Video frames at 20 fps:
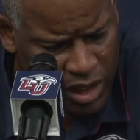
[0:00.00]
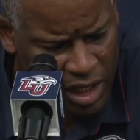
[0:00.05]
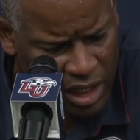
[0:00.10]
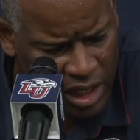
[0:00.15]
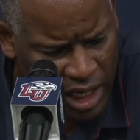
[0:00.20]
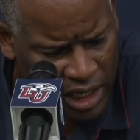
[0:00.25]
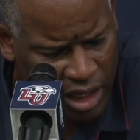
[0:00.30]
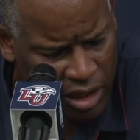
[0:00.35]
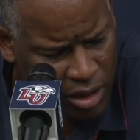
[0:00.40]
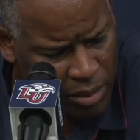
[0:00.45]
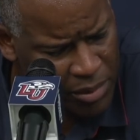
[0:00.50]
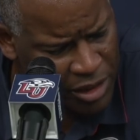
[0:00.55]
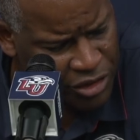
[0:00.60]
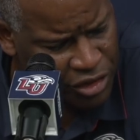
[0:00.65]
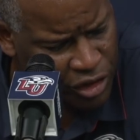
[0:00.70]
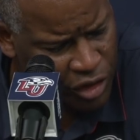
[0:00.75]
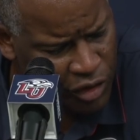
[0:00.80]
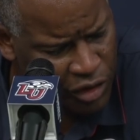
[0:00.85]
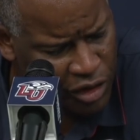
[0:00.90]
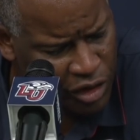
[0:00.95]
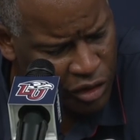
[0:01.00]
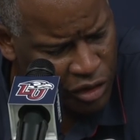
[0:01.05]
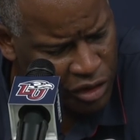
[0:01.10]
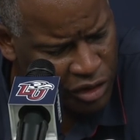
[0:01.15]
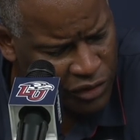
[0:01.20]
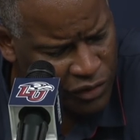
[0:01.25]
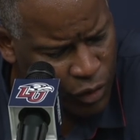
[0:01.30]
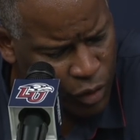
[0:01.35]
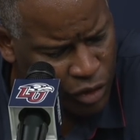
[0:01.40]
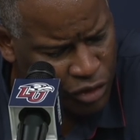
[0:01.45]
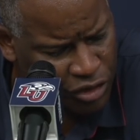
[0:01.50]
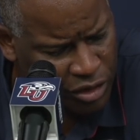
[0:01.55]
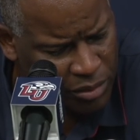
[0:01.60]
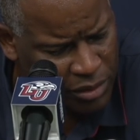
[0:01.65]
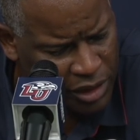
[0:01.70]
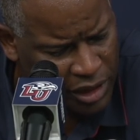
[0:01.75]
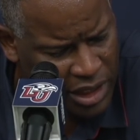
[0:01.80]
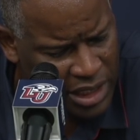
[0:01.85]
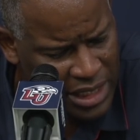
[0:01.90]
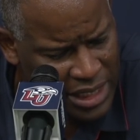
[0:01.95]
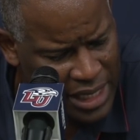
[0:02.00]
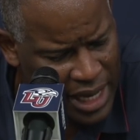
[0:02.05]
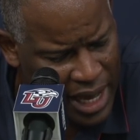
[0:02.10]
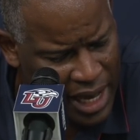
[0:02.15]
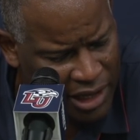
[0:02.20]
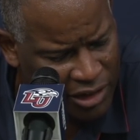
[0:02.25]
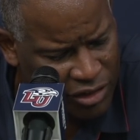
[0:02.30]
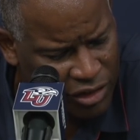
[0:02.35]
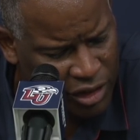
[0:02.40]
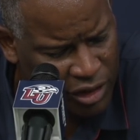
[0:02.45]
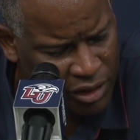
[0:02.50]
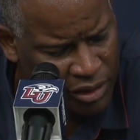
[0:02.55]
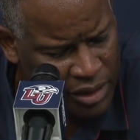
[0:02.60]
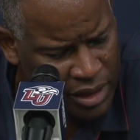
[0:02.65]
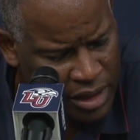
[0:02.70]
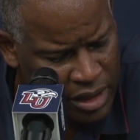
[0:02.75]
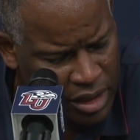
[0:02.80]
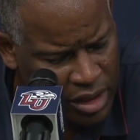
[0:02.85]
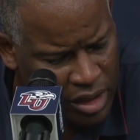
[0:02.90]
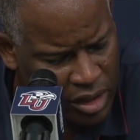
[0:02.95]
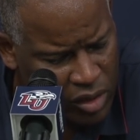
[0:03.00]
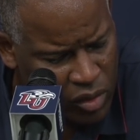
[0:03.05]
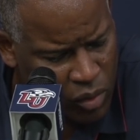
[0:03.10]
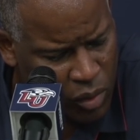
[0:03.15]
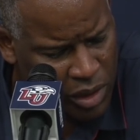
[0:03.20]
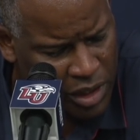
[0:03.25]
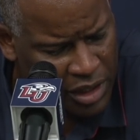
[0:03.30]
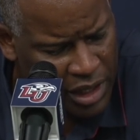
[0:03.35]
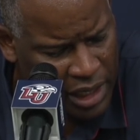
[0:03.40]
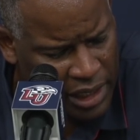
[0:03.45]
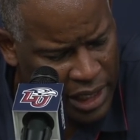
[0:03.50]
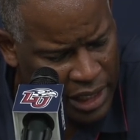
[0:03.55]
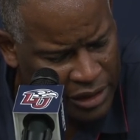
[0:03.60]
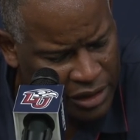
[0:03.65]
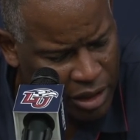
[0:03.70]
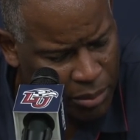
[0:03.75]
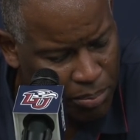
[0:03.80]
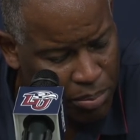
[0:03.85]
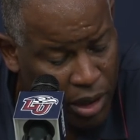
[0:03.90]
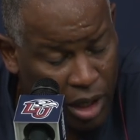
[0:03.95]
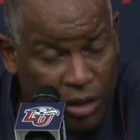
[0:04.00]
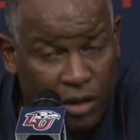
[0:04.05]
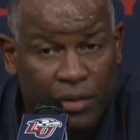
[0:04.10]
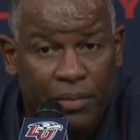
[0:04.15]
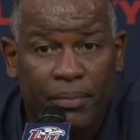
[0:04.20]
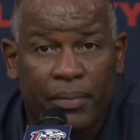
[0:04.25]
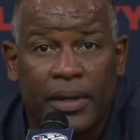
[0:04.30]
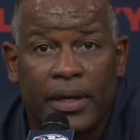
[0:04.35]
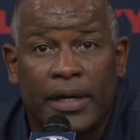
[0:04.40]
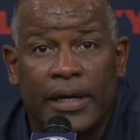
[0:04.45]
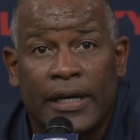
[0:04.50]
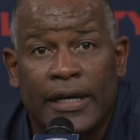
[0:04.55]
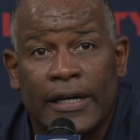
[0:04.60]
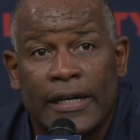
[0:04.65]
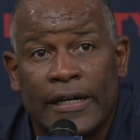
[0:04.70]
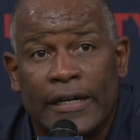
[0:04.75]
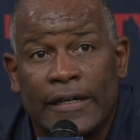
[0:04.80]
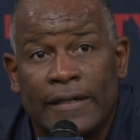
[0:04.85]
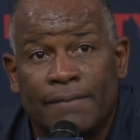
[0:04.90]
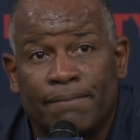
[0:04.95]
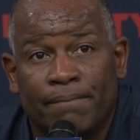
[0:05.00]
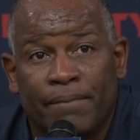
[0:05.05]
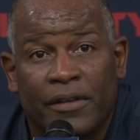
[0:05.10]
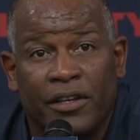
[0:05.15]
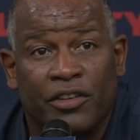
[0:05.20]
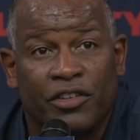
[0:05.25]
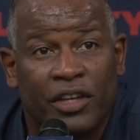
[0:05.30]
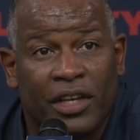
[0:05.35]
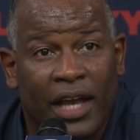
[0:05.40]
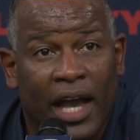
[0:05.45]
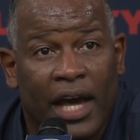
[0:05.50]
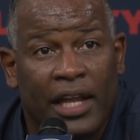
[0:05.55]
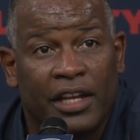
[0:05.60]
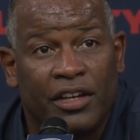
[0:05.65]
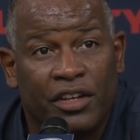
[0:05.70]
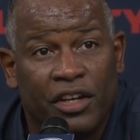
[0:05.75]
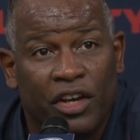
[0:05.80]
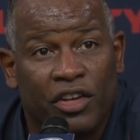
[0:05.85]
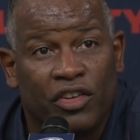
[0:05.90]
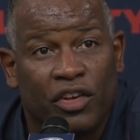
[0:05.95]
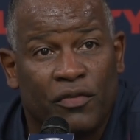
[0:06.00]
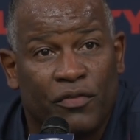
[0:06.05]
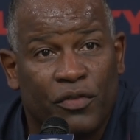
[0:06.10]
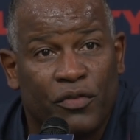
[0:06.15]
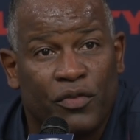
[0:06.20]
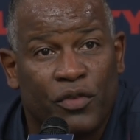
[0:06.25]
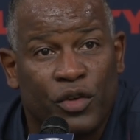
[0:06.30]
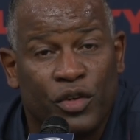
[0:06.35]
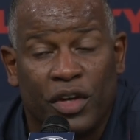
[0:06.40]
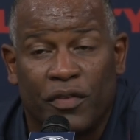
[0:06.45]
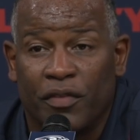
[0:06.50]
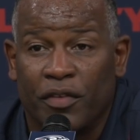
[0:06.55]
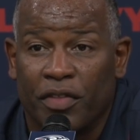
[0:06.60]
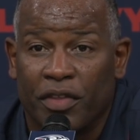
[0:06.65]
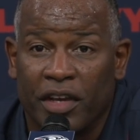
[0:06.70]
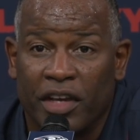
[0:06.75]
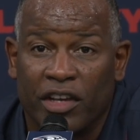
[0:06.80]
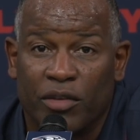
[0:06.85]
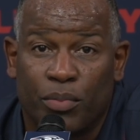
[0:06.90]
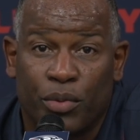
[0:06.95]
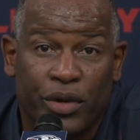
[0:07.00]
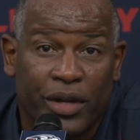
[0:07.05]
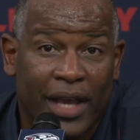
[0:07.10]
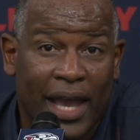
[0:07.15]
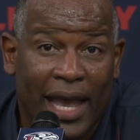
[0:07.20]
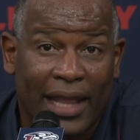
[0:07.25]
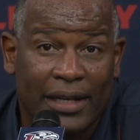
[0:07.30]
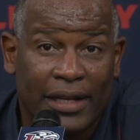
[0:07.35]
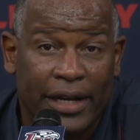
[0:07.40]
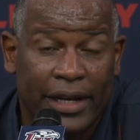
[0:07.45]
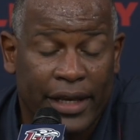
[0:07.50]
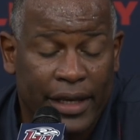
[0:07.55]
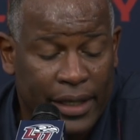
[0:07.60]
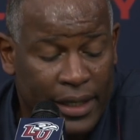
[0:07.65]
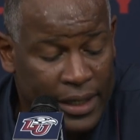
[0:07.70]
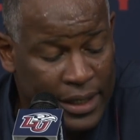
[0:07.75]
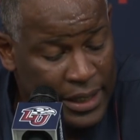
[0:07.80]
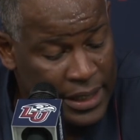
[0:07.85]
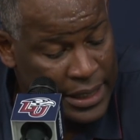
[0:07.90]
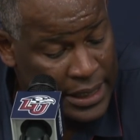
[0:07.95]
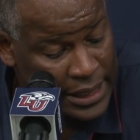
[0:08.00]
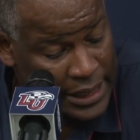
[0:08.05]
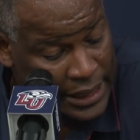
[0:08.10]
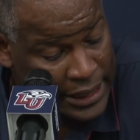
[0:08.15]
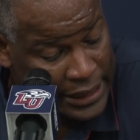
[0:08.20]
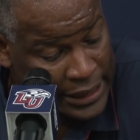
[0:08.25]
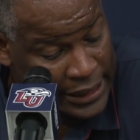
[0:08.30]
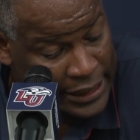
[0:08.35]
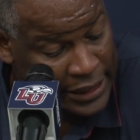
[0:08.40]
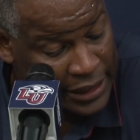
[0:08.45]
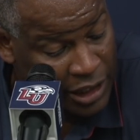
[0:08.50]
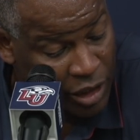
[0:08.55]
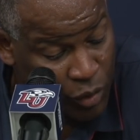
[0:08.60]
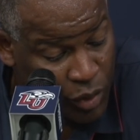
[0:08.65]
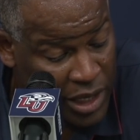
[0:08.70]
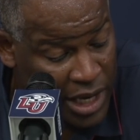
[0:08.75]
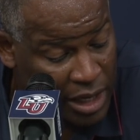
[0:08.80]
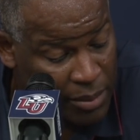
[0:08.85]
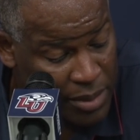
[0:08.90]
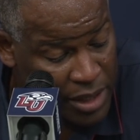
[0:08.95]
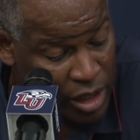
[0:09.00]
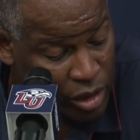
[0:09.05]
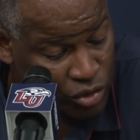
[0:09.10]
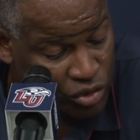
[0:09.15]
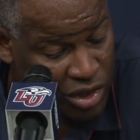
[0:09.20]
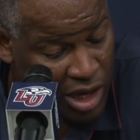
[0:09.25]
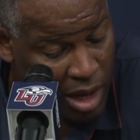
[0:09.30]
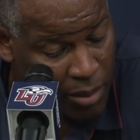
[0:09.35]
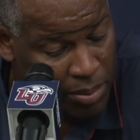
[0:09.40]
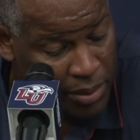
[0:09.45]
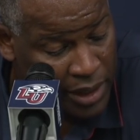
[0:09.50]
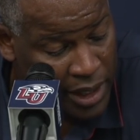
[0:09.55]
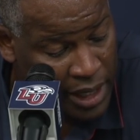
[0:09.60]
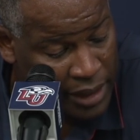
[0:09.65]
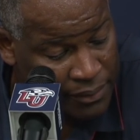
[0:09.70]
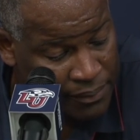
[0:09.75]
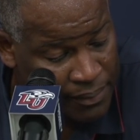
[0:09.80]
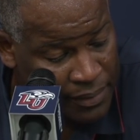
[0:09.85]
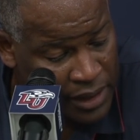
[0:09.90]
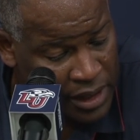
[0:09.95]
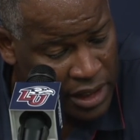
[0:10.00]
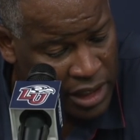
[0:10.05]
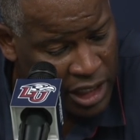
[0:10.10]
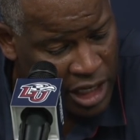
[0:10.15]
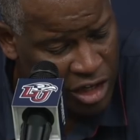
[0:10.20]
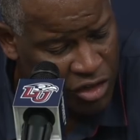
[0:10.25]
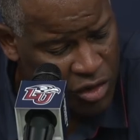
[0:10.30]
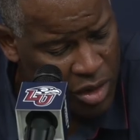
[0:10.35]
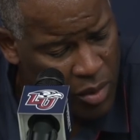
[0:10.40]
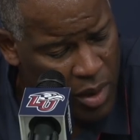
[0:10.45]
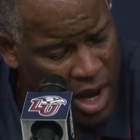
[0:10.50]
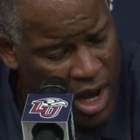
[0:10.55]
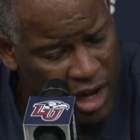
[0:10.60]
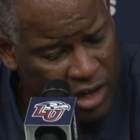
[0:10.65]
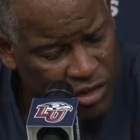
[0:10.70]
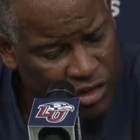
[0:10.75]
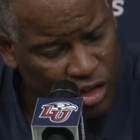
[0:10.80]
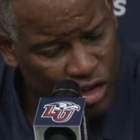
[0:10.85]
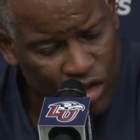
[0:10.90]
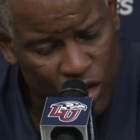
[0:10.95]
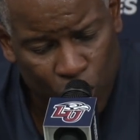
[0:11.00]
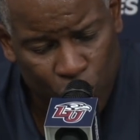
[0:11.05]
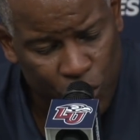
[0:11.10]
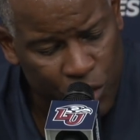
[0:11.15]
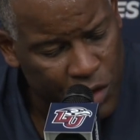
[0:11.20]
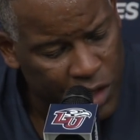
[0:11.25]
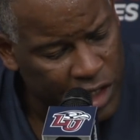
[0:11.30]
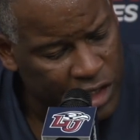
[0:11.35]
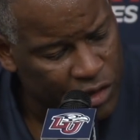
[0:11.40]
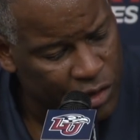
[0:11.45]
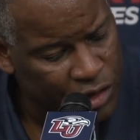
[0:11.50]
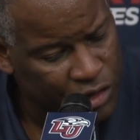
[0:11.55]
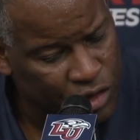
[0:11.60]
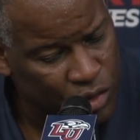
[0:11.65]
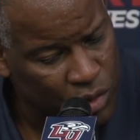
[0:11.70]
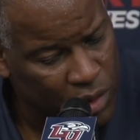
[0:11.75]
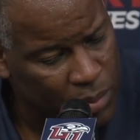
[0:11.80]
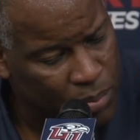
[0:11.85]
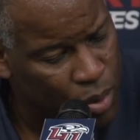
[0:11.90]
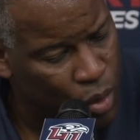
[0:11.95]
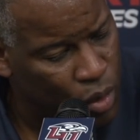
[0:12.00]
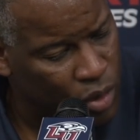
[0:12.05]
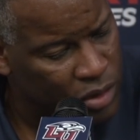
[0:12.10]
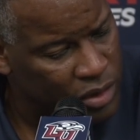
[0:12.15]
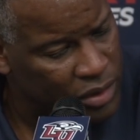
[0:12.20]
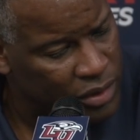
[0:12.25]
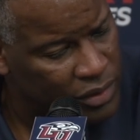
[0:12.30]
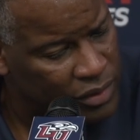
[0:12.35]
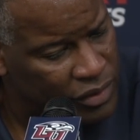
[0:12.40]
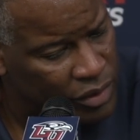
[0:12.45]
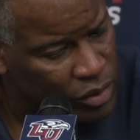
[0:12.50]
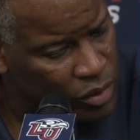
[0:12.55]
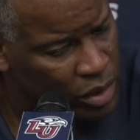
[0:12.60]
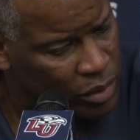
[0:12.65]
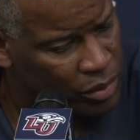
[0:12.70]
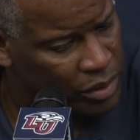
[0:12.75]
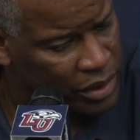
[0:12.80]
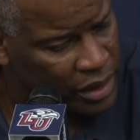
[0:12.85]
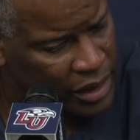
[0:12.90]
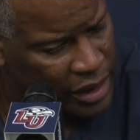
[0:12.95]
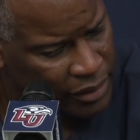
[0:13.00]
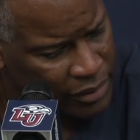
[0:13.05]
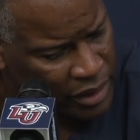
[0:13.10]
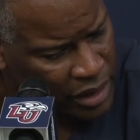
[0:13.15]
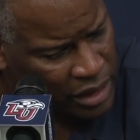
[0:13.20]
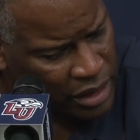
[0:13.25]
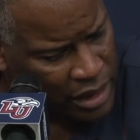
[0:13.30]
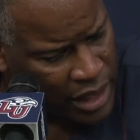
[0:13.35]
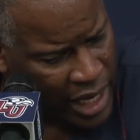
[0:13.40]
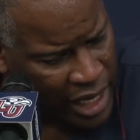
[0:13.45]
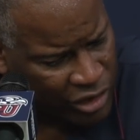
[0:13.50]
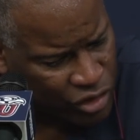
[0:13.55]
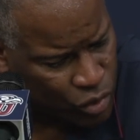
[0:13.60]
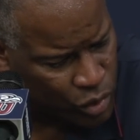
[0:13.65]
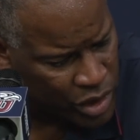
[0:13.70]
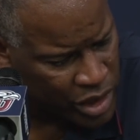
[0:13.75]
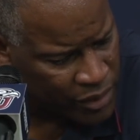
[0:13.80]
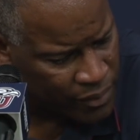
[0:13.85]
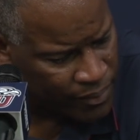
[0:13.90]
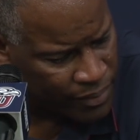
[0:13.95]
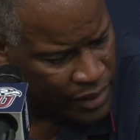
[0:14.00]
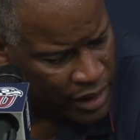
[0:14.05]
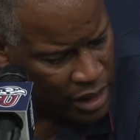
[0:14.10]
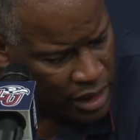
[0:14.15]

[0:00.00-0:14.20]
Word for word: like I mentioned earlier on, as far as some of the key guys there, really I like their punter. Um, he's a guy that does a few different things, pretty athletic, uh, and we got to be on top of that. Injury wise, there's no new injuries to report from what uh, from, uh, last week.